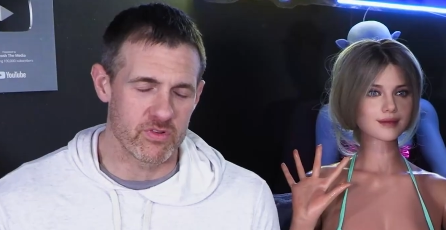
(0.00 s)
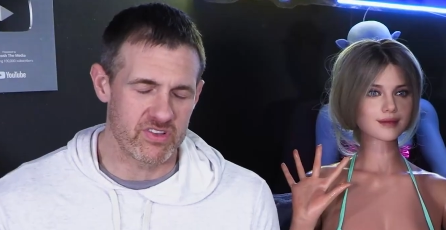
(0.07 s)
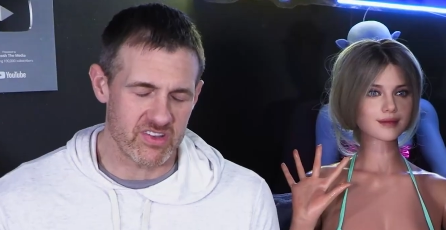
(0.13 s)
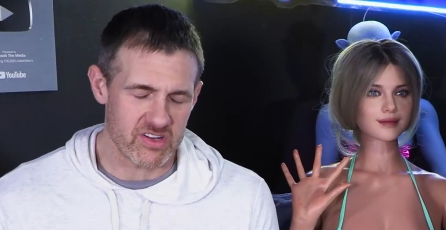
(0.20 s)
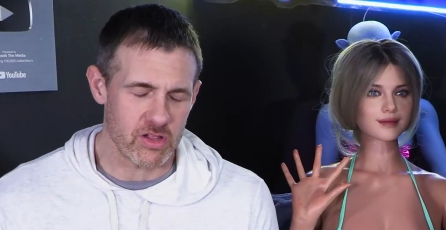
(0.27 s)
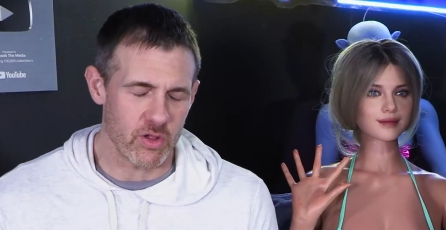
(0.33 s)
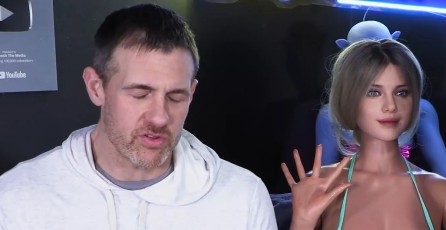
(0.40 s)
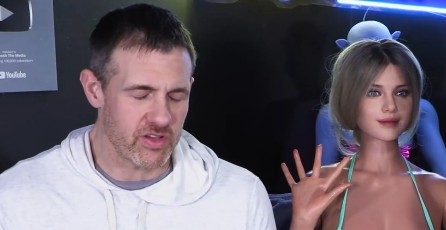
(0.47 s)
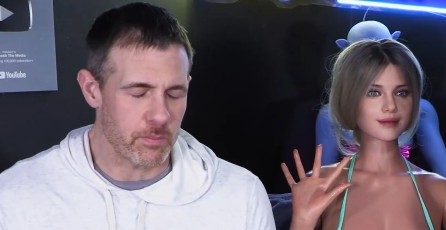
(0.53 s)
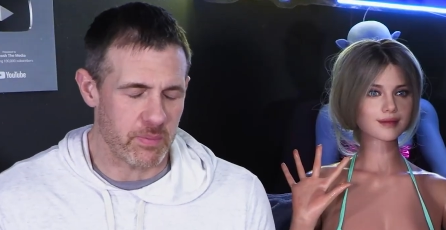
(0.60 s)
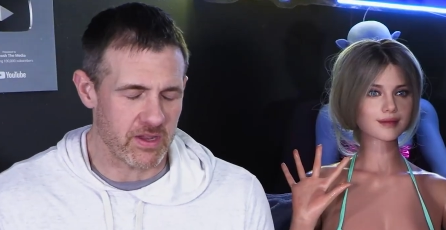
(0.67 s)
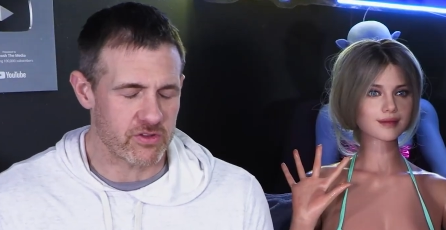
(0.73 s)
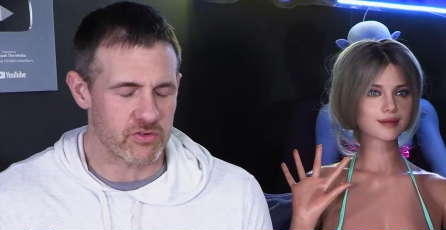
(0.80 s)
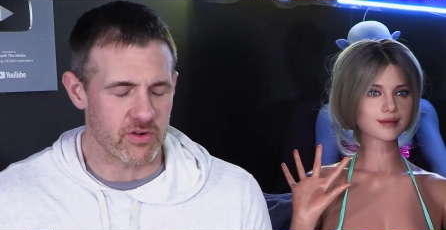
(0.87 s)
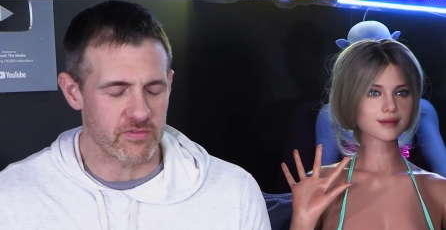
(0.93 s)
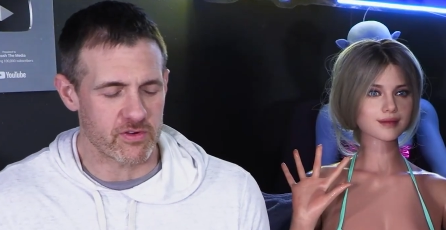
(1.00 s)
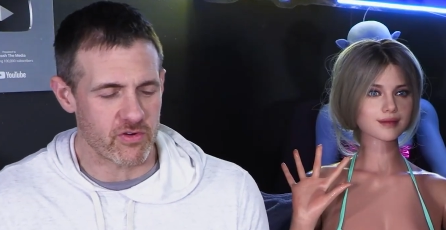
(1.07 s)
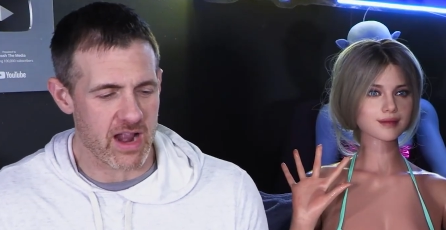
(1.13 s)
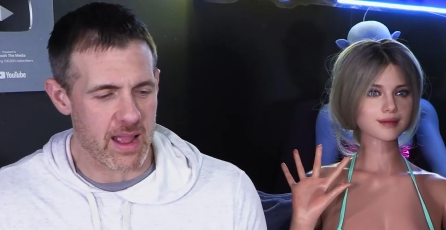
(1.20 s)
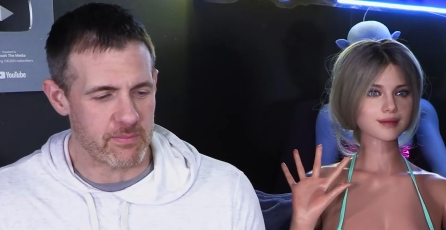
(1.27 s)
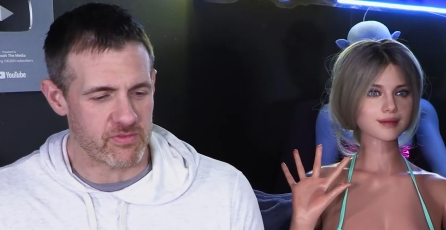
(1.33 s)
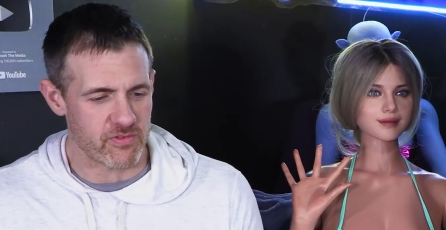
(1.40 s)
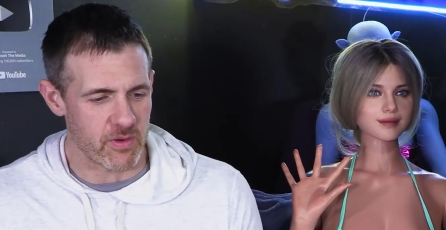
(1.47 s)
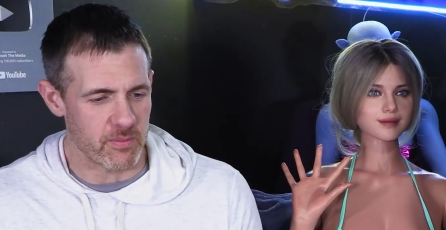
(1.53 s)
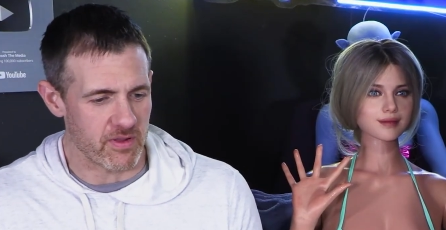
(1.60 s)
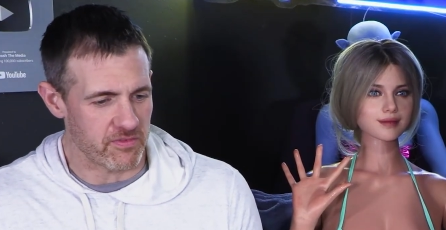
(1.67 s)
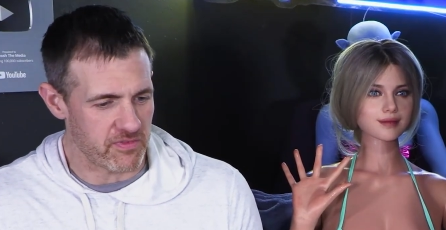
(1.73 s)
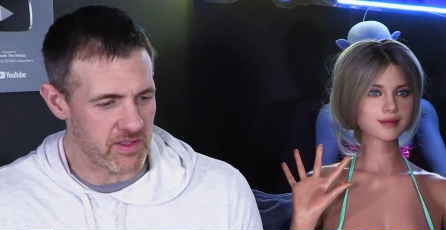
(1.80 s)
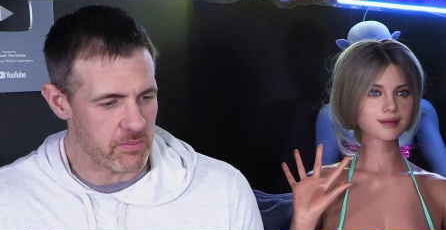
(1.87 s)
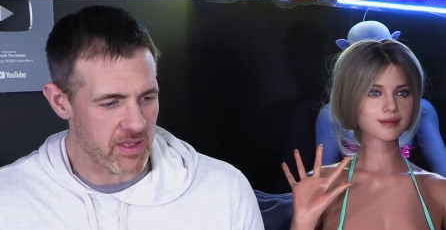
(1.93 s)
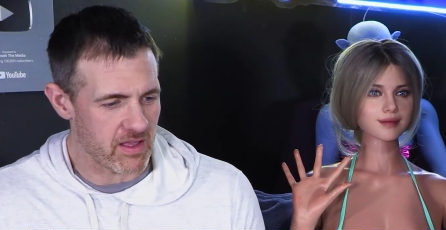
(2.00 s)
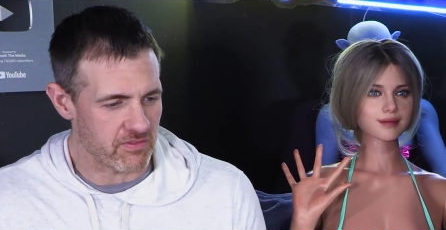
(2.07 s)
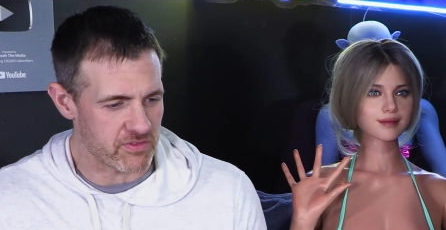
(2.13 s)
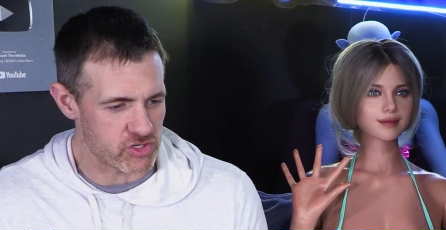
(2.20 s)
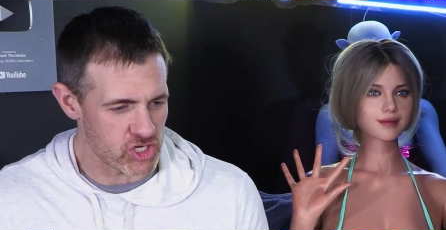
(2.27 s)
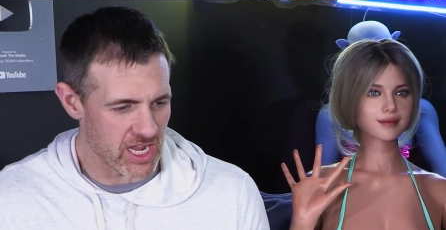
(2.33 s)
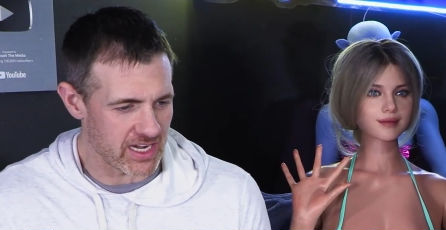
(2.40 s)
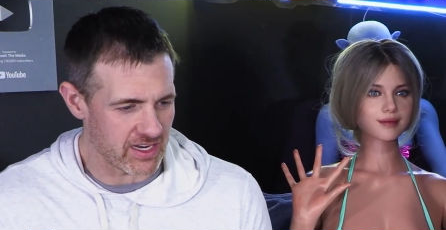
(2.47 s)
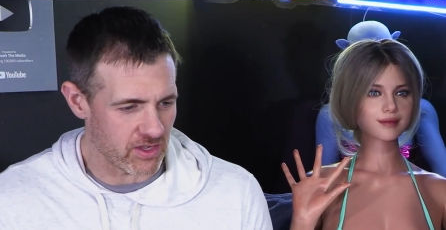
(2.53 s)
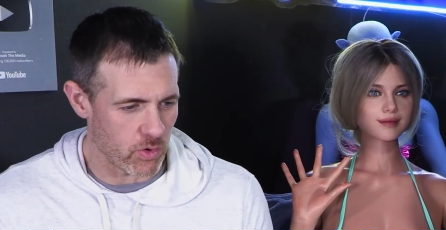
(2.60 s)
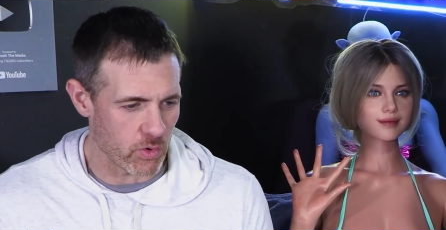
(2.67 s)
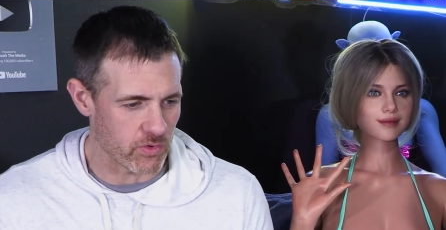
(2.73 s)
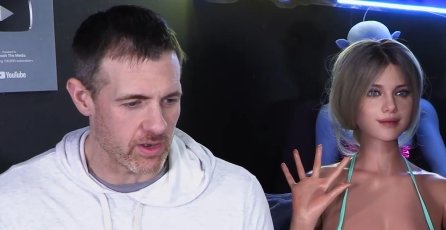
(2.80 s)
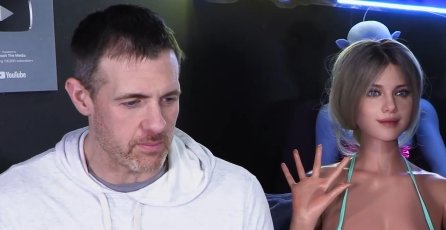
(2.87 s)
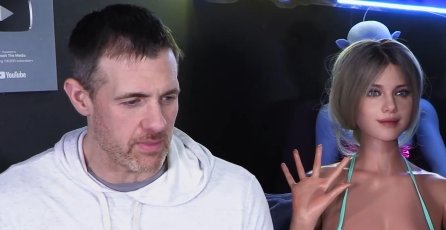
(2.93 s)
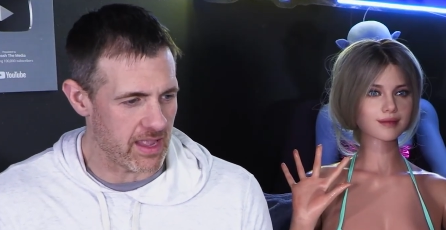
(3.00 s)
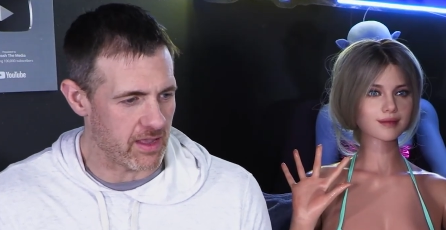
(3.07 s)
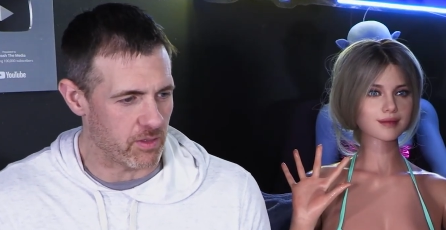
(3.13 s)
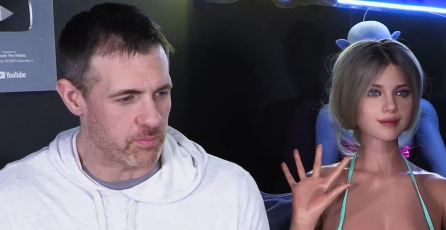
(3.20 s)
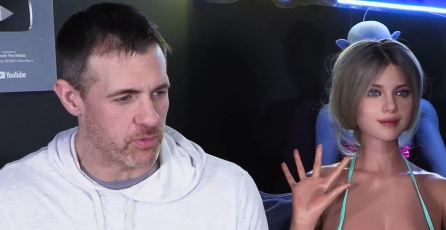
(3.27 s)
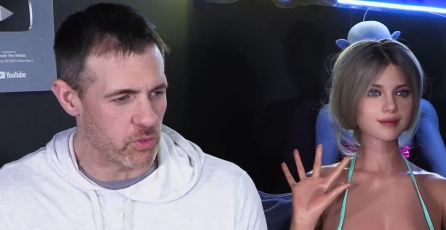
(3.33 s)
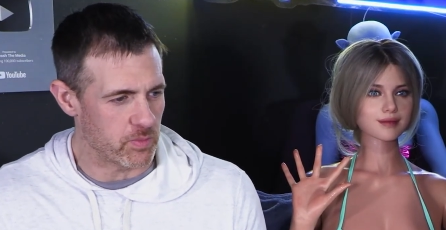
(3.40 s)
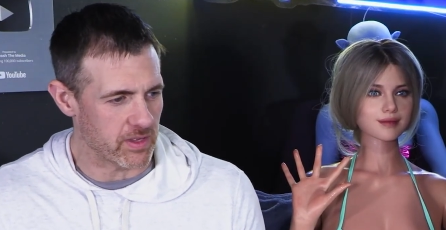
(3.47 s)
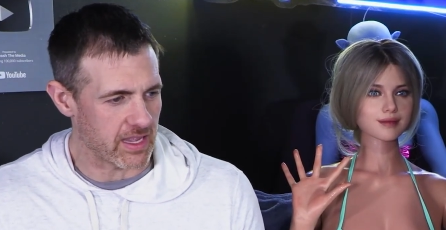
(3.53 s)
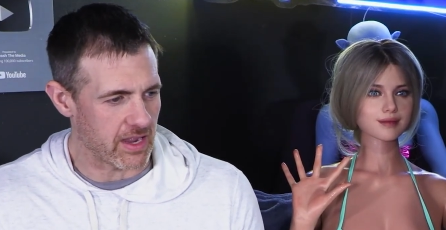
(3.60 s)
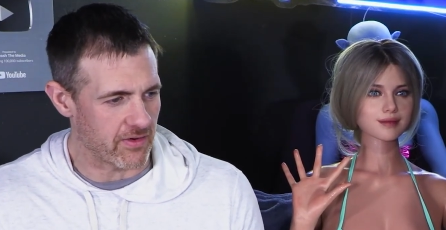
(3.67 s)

Speaker 1: Was this close-up picture of crabs from a female vagina or a male pubic